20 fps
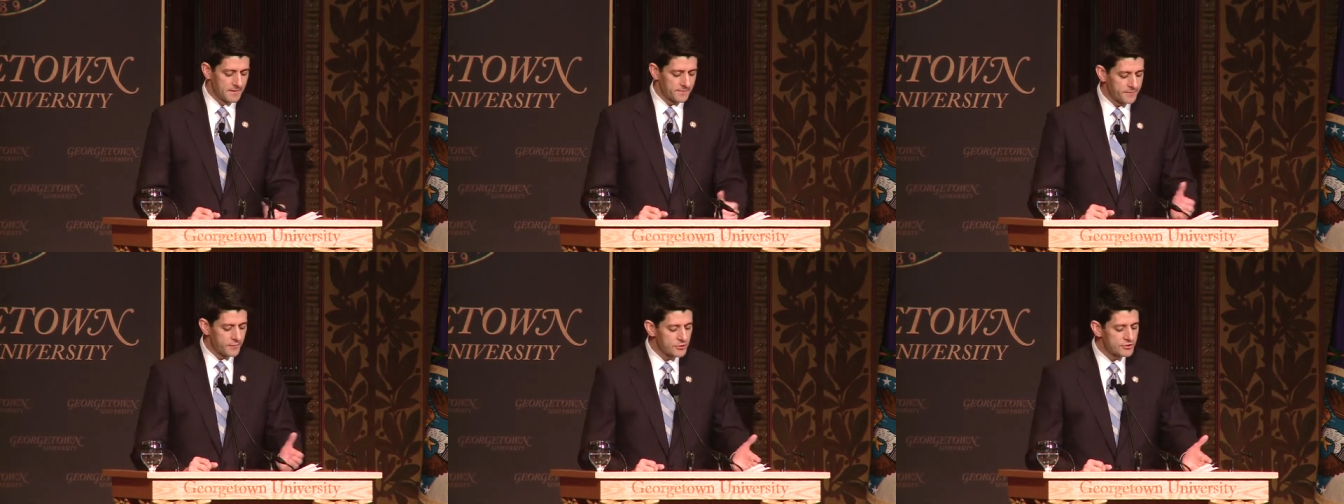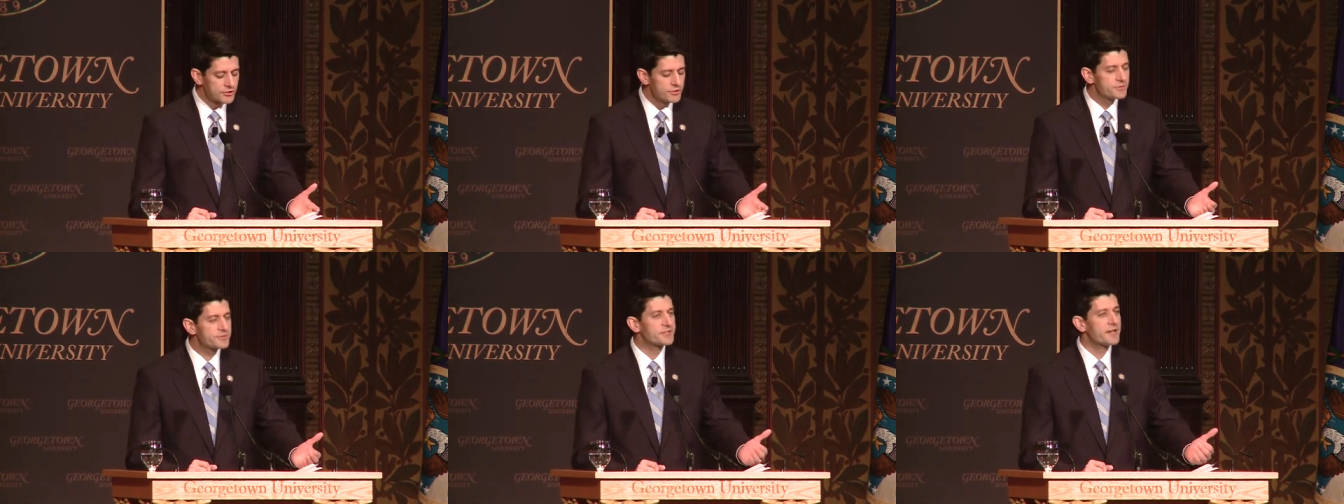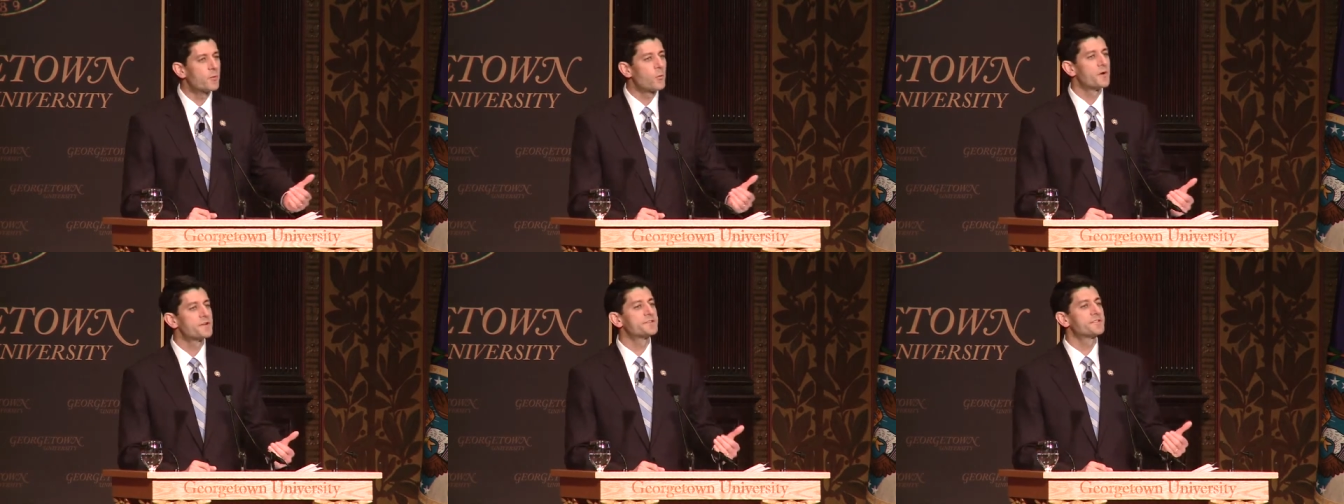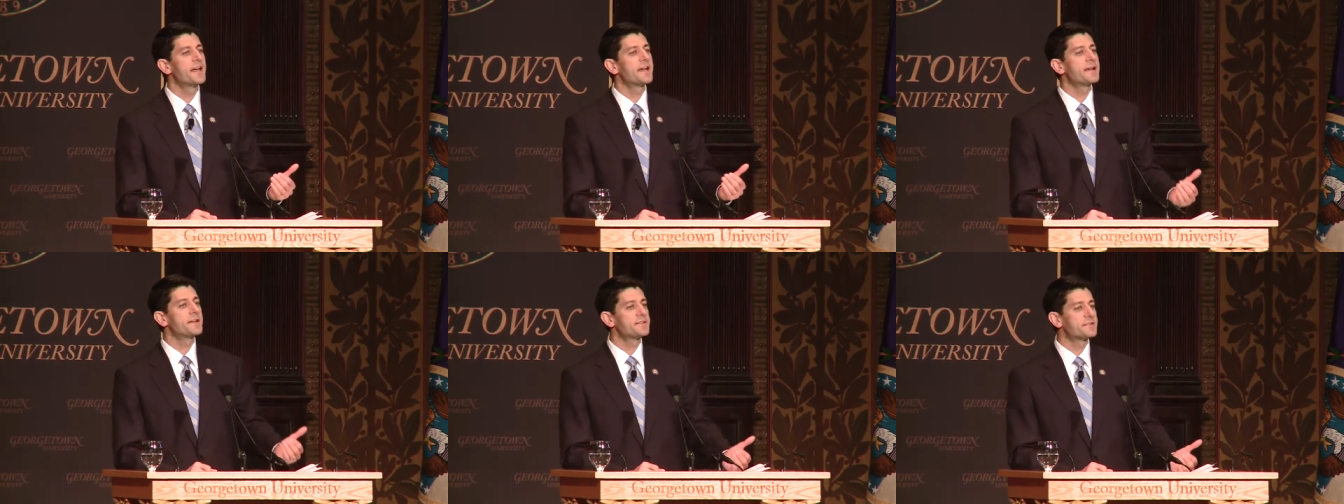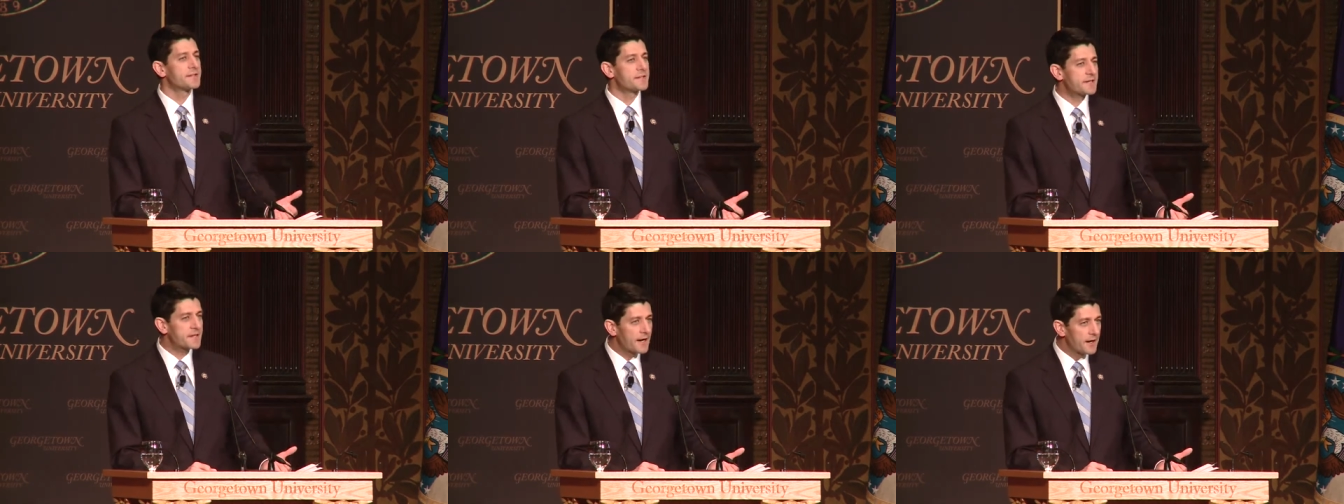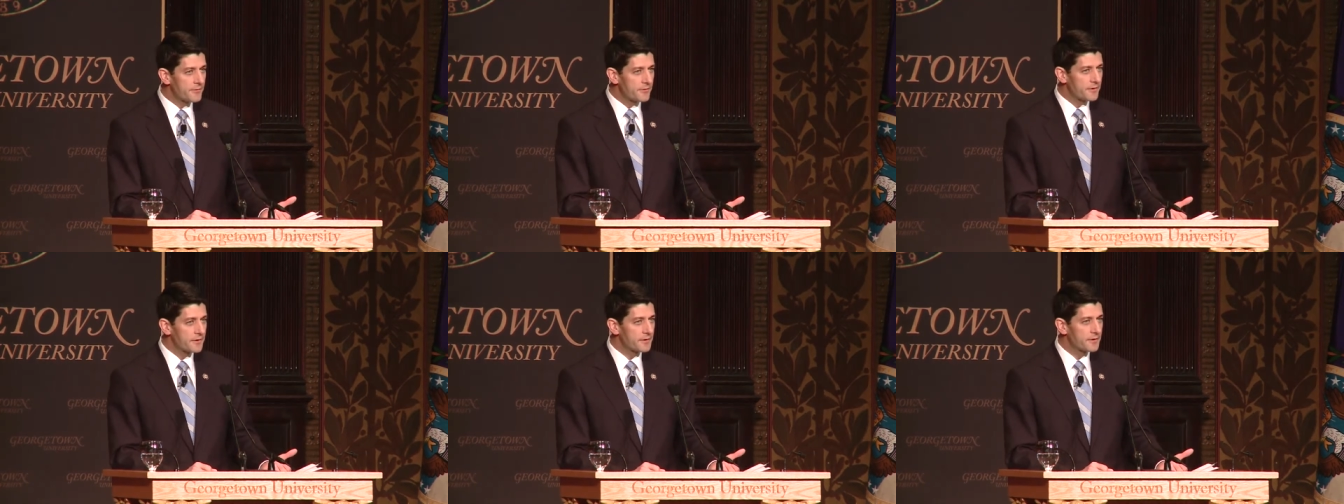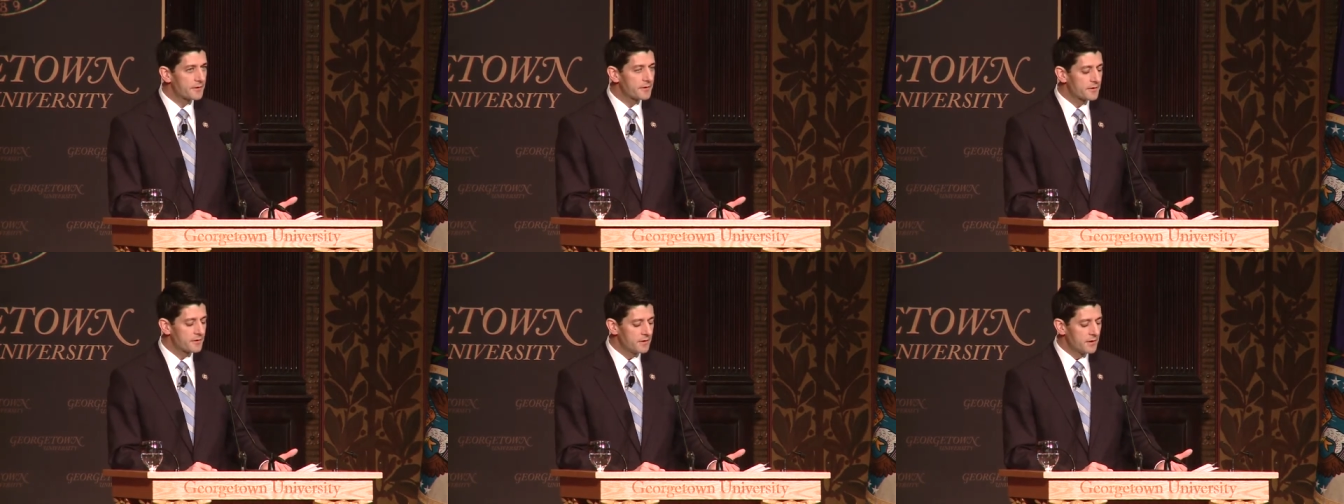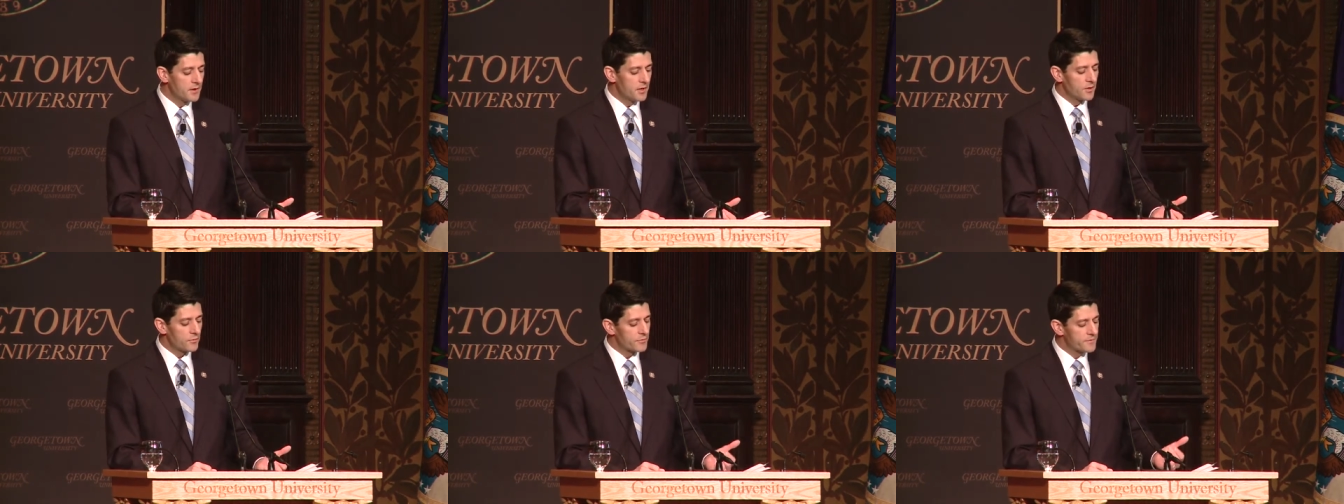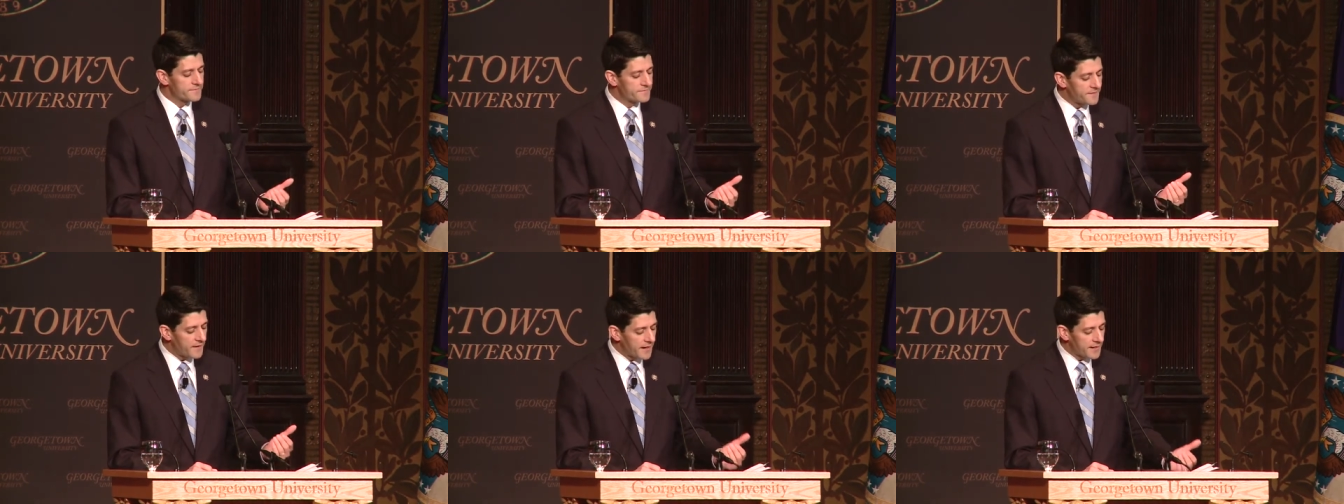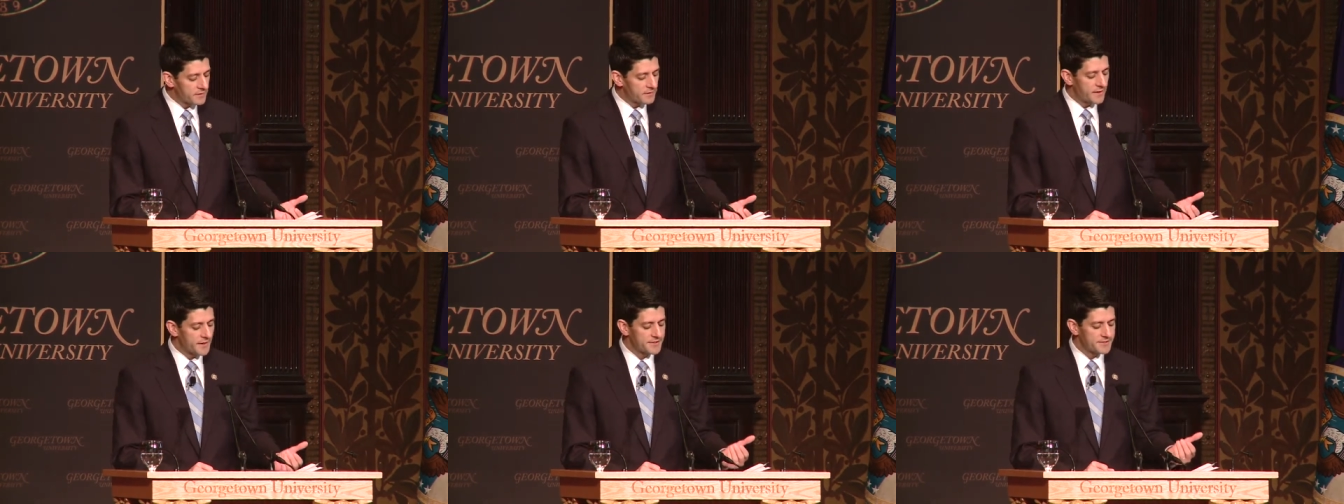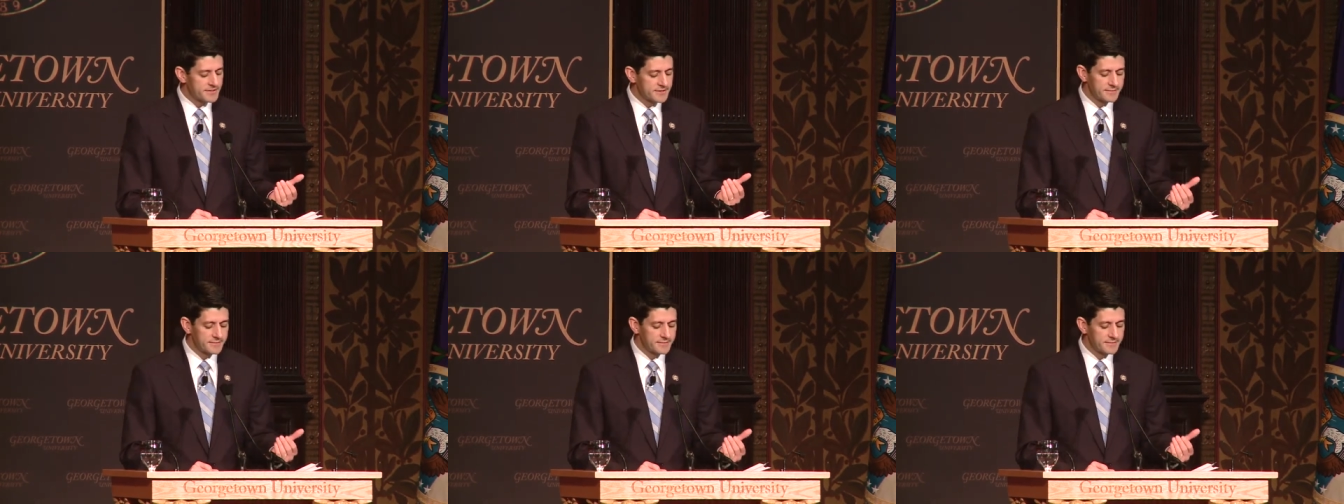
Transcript: virtues that, when taken together, revitalize